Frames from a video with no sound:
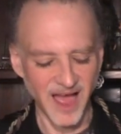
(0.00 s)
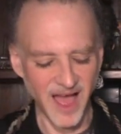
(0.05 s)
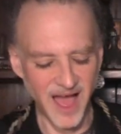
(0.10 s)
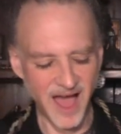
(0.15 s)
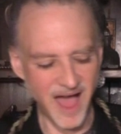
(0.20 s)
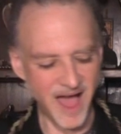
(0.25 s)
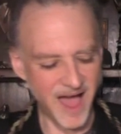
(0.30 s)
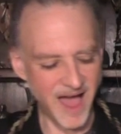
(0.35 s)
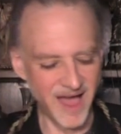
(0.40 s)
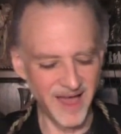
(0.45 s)

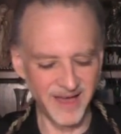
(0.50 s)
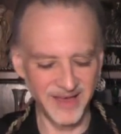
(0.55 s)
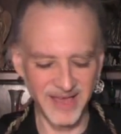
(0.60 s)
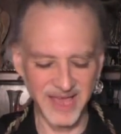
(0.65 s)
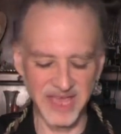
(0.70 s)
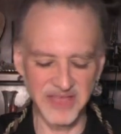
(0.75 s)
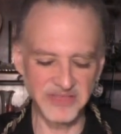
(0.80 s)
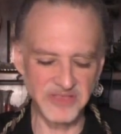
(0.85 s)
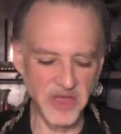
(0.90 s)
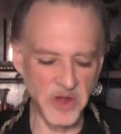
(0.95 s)
Uh,
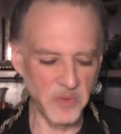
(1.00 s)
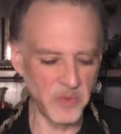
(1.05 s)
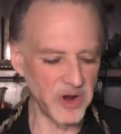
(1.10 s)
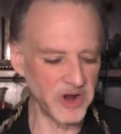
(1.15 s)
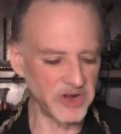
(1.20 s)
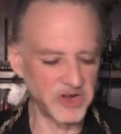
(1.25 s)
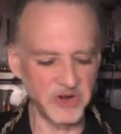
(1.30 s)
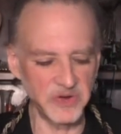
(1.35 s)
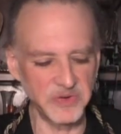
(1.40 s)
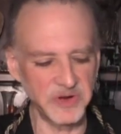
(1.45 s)
in their
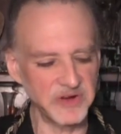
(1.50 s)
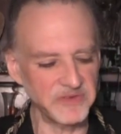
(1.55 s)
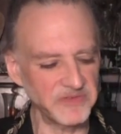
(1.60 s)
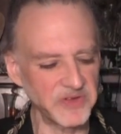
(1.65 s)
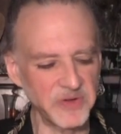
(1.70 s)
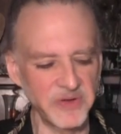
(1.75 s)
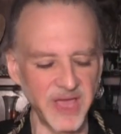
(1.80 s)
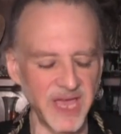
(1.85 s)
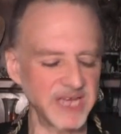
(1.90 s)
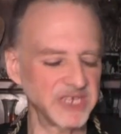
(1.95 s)
work, career,
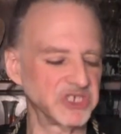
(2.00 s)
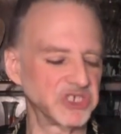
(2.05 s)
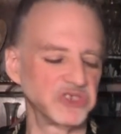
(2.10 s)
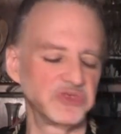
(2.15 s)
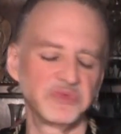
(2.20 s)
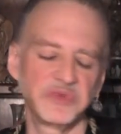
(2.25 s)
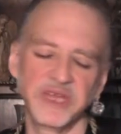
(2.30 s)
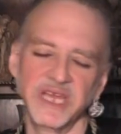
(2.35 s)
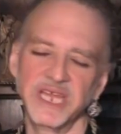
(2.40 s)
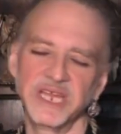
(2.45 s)

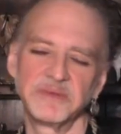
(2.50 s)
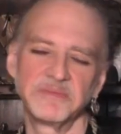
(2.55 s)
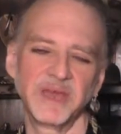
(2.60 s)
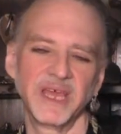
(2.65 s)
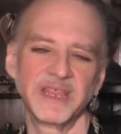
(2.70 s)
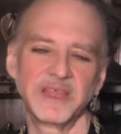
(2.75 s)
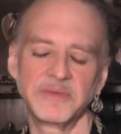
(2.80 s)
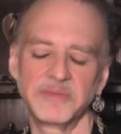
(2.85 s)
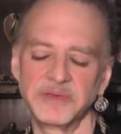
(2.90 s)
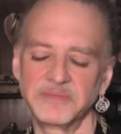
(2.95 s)
vocation read,
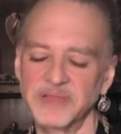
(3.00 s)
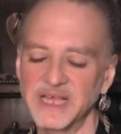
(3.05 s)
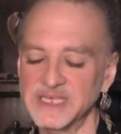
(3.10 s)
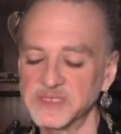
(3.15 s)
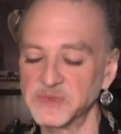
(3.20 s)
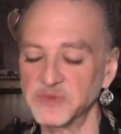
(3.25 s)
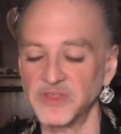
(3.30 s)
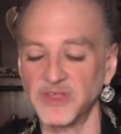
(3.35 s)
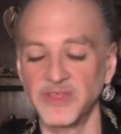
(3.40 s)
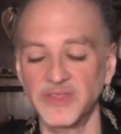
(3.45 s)
may they be
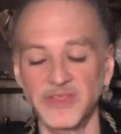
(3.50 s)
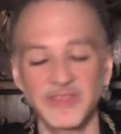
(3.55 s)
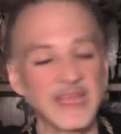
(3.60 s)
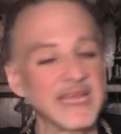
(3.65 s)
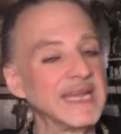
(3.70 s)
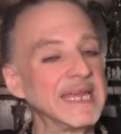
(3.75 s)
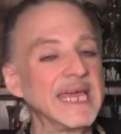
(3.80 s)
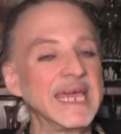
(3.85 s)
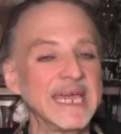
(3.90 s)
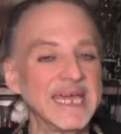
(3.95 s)
blessed with all that
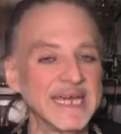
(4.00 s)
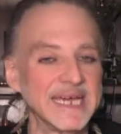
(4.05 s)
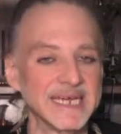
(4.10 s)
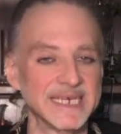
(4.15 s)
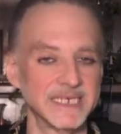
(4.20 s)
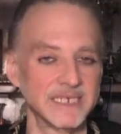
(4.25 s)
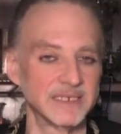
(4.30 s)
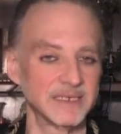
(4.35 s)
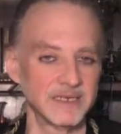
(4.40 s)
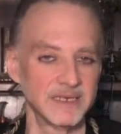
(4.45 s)
they
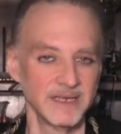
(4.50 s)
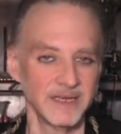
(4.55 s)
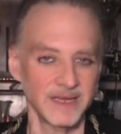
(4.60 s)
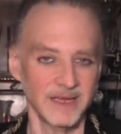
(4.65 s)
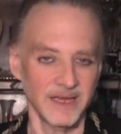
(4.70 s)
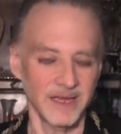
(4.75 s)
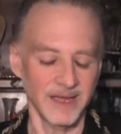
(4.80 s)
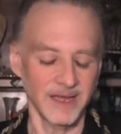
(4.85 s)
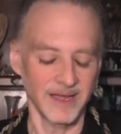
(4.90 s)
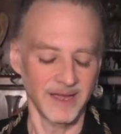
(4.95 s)
need
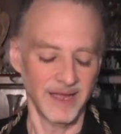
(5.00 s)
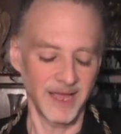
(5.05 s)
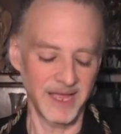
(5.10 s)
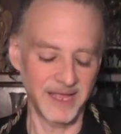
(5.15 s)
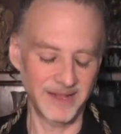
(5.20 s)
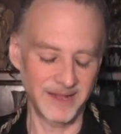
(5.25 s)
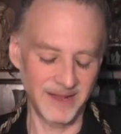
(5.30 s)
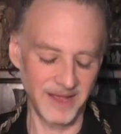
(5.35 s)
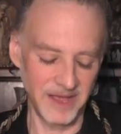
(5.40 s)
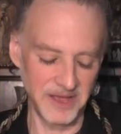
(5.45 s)

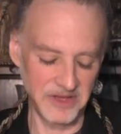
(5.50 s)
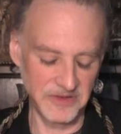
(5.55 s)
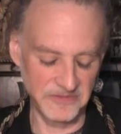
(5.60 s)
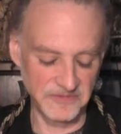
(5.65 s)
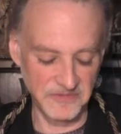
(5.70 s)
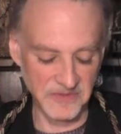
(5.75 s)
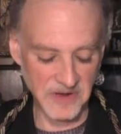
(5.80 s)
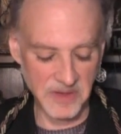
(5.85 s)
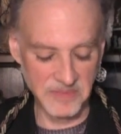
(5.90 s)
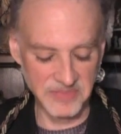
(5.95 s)
in, uh,
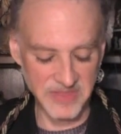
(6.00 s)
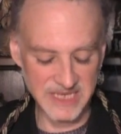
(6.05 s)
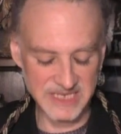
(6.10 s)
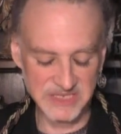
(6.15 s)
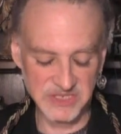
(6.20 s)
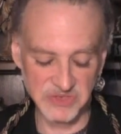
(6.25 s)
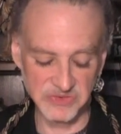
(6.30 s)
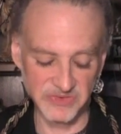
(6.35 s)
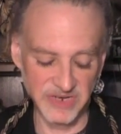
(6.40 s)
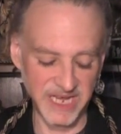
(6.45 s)
from
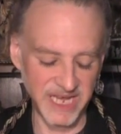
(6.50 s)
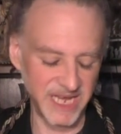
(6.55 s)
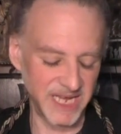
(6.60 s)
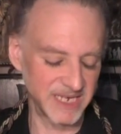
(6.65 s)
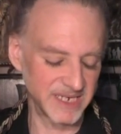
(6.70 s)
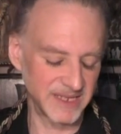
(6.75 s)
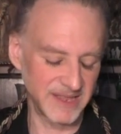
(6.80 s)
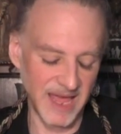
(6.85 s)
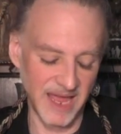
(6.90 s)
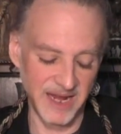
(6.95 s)
this
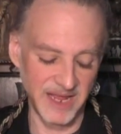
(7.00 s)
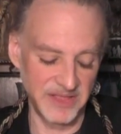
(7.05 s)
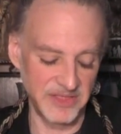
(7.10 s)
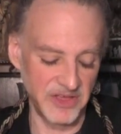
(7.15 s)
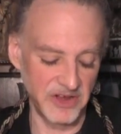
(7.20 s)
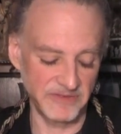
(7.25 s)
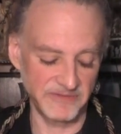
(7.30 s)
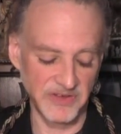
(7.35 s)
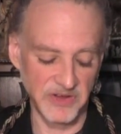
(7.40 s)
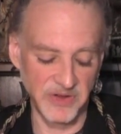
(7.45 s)
read, that in
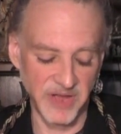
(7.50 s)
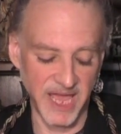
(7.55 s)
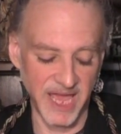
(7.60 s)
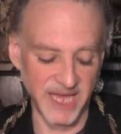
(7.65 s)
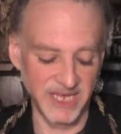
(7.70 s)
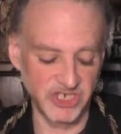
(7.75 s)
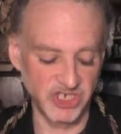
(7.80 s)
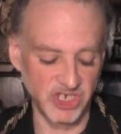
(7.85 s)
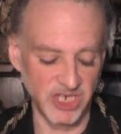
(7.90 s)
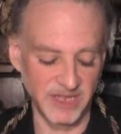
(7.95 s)
their
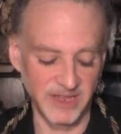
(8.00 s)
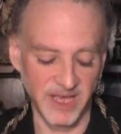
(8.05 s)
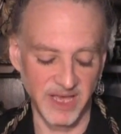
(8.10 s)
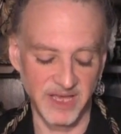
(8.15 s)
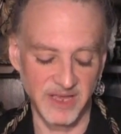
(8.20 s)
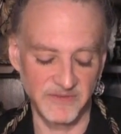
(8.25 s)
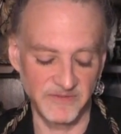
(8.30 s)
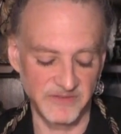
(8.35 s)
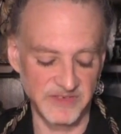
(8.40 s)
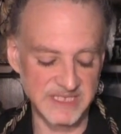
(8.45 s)
vocation they
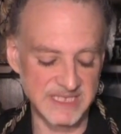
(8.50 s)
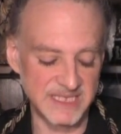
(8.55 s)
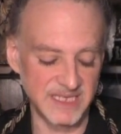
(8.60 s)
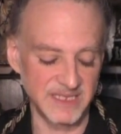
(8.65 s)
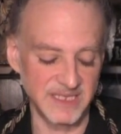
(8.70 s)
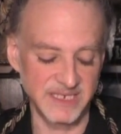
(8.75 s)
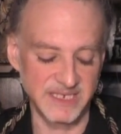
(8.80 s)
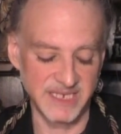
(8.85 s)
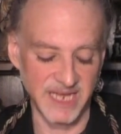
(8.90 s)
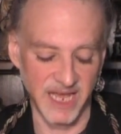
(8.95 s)
can
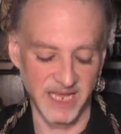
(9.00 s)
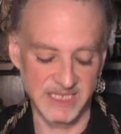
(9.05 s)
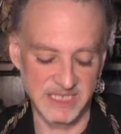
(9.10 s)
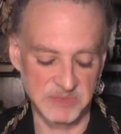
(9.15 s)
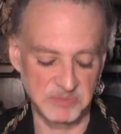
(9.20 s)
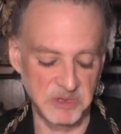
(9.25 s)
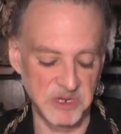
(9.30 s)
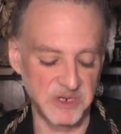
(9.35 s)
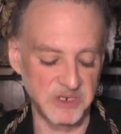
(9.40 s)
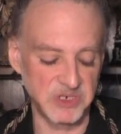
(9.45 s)
facilitate
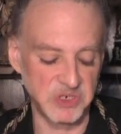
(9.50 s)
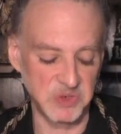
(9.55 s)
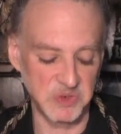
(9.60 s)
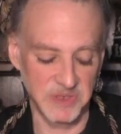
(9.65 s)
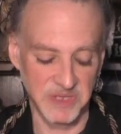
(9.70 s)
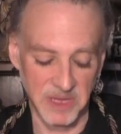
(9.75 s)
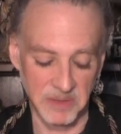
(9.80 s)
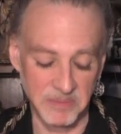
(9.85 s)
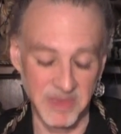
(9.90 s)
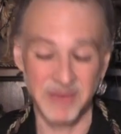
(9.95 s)

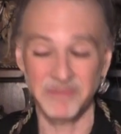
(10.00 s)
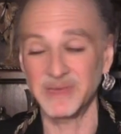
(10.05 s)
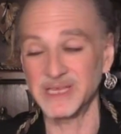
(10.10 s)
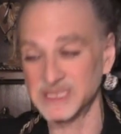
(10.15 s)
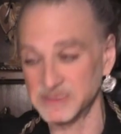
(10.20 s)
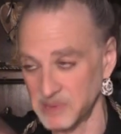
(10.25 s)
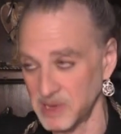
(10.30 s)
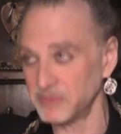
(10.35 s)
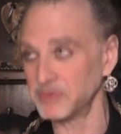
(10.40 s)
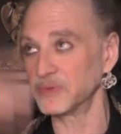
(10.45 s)
spiritual
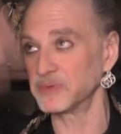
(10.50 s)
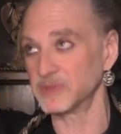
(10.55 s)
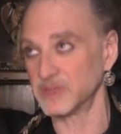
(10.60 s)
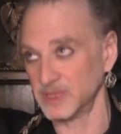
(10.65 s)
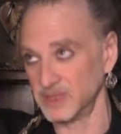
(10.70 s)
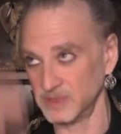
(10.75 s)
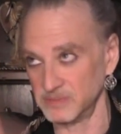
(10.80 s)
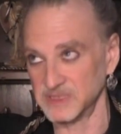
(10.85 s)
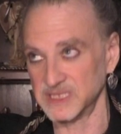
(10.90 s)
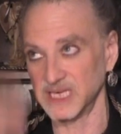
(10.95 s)
commitments, maybe
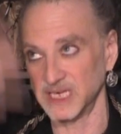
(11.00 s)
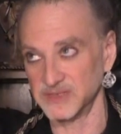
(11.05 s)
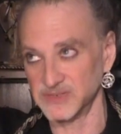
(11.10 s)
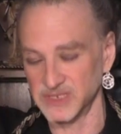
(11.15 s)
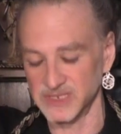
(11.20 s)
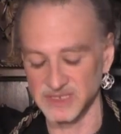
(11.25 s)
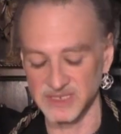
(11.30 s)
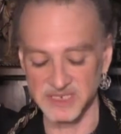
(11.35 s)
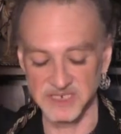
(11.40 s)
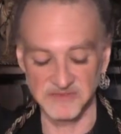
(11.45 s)
within
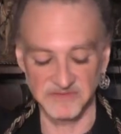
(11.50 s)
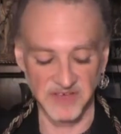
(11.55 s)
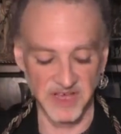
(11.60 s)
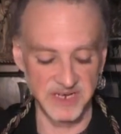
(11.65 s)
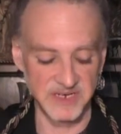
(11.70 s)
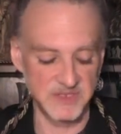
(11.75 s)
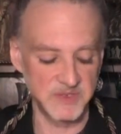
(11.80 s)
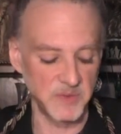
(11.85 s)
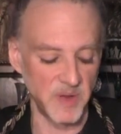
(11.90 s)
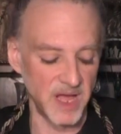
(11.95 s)
themselves to the
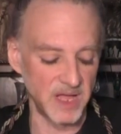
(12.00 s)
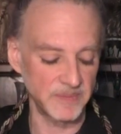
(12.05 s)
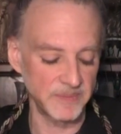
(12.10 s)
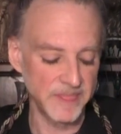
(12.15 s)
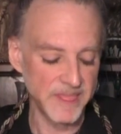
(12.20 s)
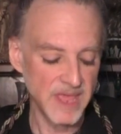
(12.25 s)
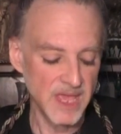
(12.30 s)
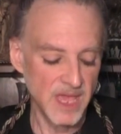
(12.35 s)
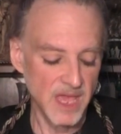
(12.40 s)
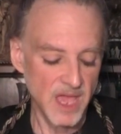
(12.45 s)
divine as well,
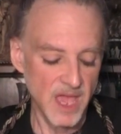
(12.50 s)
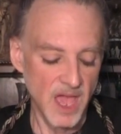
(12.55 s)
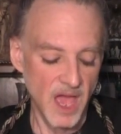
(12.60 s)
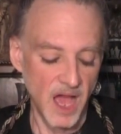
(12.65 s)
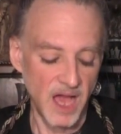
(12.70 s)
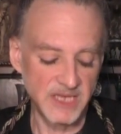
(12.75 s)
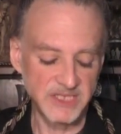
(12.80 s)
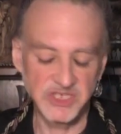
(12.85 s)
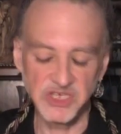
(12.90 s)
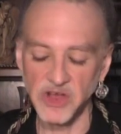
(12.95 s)

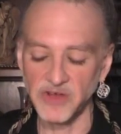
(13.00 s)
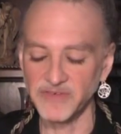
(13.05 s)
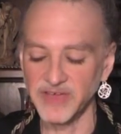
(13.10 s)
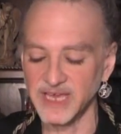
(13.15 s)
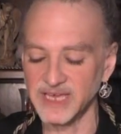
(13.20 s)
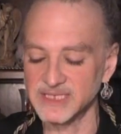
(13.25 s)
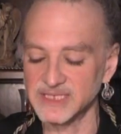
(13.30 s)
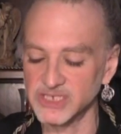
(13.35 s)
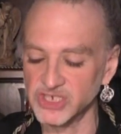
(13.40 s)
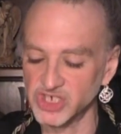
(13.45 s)
uh,
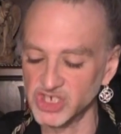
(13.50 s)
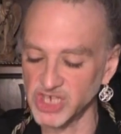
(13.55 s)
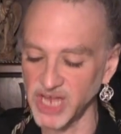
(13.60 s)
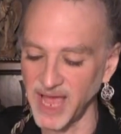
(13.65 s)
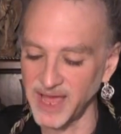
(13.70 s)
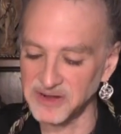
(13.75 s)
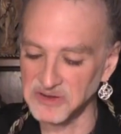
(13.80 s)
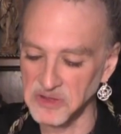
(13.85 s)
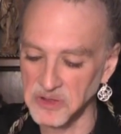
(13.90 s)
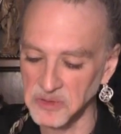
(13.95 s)
serving as a
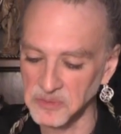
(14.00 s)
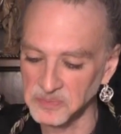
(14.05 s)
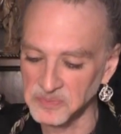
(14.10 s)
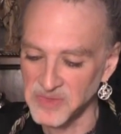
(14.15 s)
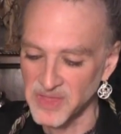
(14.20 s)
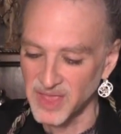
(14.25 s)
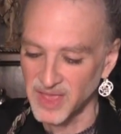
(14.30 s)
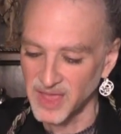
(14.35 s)
channel